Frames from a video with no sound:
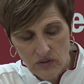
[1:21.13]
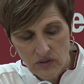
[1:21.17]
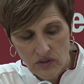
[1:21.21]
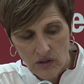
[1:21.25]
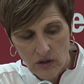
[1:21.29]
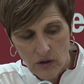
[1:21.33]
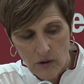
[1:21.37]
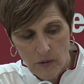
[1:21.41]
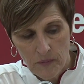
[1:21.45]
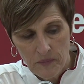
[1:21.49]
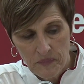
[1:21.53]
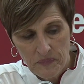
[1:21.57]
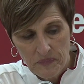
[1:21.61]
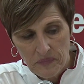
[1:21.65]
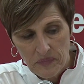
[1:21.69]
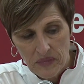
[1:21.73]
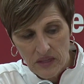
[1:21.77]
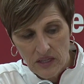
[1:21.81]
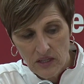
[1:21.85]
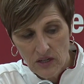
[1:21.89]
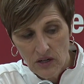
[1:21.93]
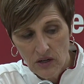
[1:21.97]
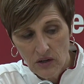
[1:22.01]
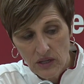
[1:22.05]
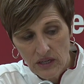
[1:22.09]
So,
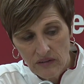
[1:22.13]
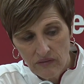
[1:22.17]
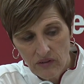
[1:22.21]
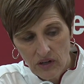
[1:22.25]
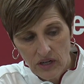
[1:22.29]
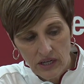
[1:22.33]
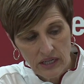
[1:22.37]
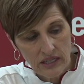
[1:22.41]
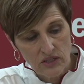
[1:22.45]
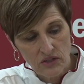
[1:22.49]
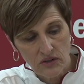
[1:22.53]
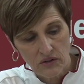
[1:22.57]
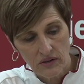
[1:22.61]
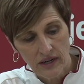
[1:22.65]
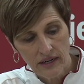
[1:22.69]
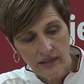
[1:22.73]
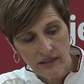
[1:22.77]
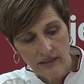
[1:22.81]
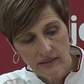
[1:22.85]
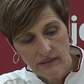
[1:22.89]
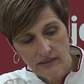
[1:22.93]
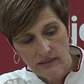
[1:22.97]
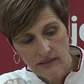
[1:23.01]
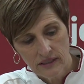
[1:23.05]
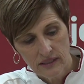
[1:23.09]
you know, give our kids
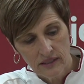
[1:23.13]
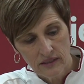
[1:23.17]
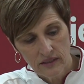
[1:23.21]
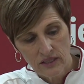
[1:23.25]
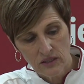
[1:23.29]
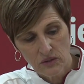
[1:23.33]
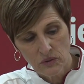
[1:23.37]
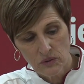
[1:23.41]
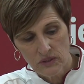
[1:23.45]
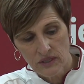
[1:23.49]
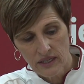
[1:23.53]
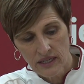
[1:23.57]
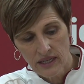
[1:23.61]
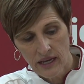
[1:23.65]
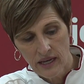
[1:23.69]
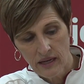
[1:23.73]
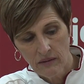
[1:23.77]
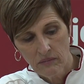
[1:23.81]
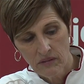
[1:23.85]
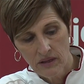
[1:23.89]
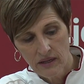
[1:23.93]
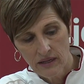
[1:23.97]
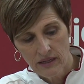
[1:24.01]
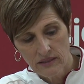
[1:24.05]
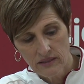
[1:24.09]
credit. You know, this was a
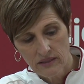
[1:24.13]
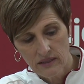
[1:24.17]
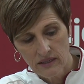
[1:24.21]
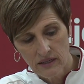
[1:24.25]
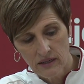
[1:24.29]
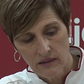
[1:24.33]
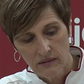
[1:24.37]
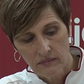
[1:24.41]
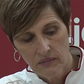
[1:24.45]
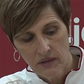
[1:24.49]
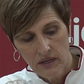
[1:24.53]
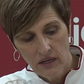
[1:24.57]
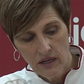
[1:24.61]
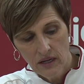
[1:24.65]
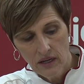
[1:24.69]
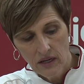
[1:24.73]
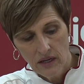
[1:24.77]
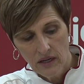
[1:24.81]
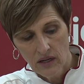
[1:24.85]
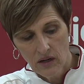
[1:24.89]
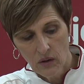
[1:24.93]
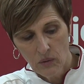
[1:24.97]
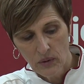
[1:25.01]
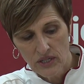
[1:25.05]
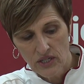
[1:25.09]
game that, you
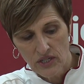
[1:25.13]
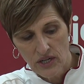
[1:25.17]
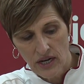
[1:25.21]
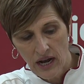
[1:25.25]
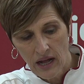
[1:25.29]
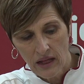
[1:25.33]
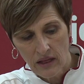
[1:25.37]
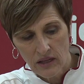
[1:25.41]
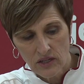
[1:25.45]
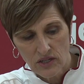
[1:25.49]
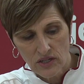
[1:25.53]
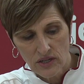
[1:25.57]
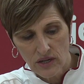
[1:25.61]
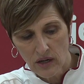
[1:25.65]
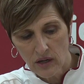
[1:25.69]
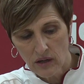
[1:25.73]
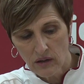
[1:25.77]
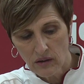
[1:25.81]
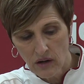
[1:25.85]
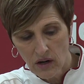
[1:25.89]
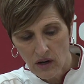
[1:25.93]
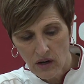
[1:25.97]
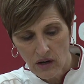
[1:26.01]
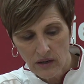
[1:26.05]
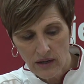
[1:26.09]
know, we challenged
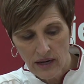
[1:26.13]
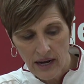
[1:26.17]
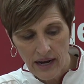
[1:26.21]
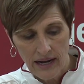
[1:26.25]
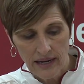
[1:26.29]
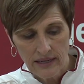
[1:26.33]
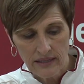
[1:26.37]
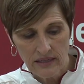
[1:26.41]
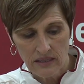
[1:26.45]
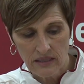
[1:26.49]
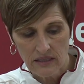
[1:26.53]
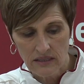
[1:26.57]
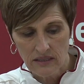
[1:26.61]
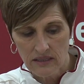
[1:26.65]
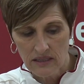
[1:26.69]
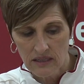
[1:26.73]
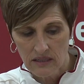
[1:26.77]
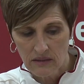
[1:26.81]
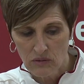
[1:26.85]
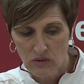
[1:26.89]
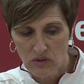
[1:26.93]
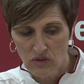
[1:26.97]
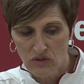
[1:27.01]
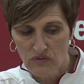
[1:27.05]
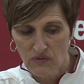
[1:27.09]
our guys.
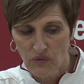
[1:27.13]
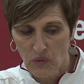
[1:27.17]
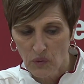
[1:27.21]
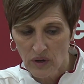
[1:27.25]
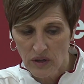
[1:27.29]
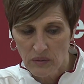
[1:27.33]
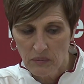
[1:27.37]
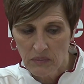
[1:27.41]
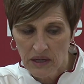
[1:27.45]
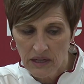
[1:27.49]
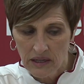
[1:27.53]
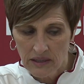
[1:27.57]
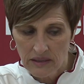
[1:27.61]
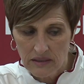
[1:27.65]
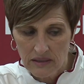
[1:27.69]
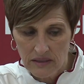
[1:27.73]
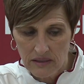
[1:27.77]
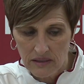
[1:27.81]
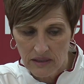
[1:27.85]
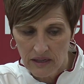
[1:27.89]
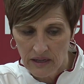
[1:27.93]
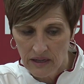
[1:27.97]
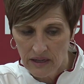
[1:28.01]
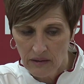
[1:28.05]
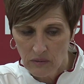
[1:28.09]
It was 40
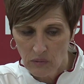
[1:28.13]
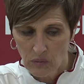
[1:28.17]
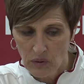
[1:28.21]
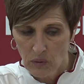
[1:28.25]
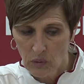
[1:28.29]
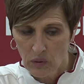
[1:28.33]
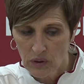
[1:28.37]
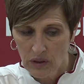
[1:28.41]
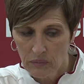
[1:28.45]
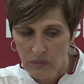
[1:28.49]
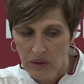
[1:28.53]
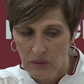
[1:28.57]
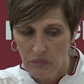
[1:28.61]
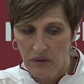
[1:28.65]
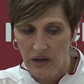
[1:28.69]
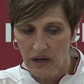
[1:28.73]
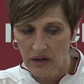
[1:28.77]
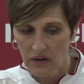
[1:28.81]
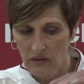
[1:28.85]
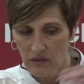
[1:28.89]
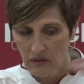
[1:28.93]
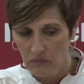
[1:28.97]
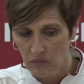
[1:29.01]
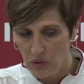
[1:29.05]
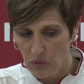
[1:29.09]
minutes, and we wanted to be
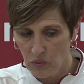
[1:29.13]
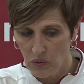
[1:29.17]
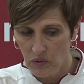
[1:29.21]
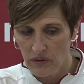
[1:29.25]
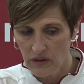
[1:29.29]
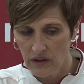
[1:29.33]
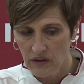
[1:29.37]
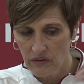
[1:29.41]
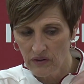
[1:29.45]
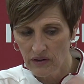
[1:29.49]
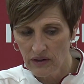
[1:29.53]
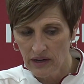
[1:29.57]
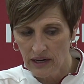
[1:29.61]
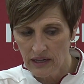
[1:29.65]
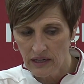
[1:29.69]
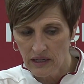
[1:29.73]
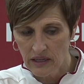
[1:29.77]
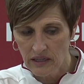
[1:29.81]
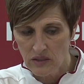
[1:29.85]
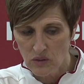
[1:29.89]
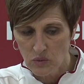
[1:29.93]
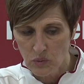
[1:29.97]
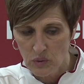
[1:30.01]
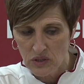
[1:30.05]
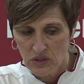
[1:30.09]
better than we were the other night
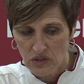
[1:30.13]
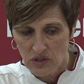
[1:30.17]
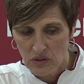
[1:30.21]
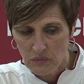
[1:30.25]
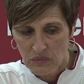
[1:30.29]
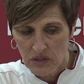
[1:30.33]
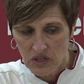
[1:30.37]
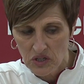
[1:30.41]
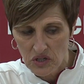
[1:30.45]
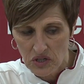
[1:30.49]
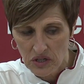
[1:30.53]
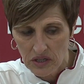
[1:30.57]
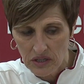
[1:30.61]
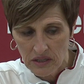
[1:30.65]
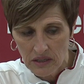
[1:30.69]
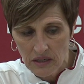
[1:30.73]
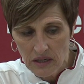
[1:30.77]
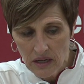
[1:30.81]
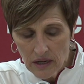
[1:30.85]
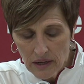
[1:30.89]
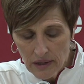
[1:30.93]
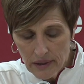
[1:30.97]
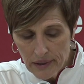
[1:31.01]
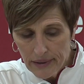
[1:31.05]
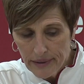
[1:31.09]
against Western
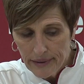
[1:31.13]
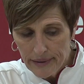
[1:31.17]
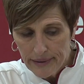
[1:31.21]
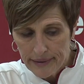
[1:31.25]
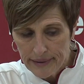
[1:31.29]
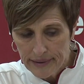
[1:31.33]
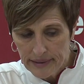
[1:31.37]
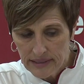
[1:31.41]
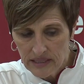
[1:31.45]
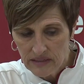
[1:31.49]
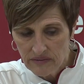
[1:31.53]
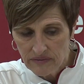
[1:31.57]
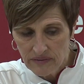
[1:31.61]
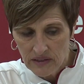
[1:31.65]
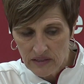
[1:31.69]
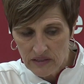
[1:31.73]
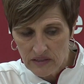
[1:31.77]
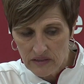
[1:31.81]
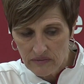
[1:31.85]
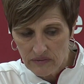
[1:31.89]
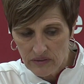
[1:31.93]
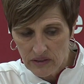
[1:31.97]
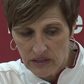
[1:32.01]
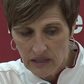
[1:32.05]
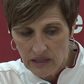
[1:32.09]
Michigan
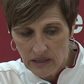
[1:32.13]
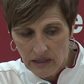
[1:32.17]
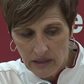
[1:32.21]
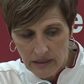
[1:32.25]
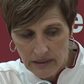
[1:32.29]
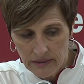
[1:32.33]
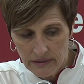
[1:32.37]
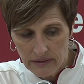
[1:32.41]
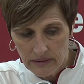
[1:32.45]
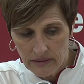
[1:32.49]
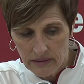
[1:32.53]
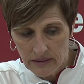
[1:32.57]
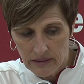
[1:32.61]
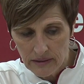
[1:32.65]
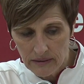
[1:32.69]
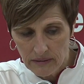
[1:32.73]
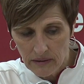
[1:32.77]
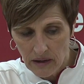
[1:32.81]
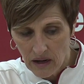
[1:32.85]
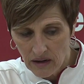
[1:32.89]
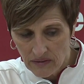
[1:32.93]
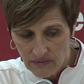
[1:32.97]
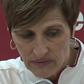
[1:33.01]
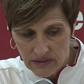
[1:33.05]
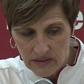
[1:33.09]
defensively and
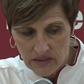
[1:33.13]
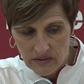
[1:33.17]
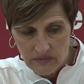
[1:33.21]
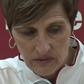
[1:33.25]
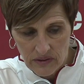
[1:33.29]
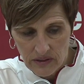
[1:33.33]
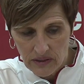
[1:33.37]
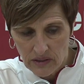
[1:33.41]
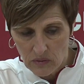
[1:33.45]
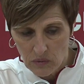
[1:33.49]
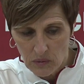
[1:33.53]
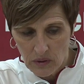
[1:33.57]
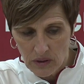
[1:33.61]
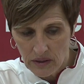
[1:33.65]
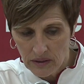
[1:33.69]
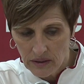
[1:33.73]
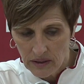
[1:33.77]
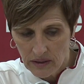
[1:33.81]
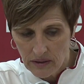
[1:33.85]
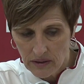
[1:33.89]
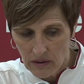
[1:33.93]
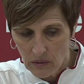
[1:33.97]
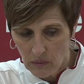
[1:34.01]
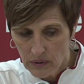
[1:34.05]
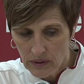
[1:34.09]
offensively as well,
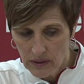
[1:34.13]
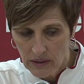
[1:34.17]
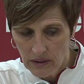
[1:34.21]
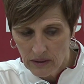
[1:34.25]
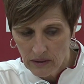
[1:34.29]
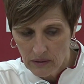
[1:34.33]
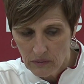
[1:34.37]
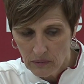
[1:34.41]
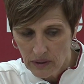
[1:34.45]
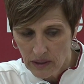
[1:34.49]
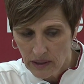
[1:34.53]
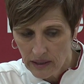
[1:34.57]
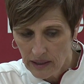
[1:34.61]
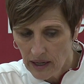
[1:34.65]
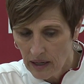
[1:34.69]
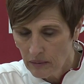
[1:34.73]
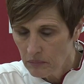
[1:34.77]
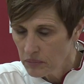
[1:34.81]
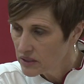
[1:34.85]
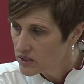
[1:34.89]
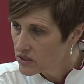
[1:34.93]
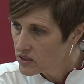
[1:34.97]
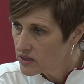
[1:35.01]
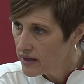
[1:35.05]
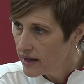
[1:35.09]
and I thought we
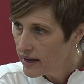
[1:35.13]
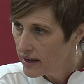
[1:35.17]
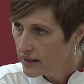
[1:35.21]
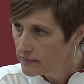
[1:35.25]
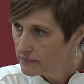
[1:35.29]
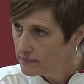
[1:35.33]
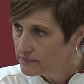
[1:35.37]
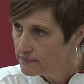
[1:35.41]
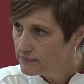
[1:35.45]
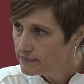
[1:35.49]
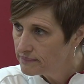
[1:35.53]
accomplished that.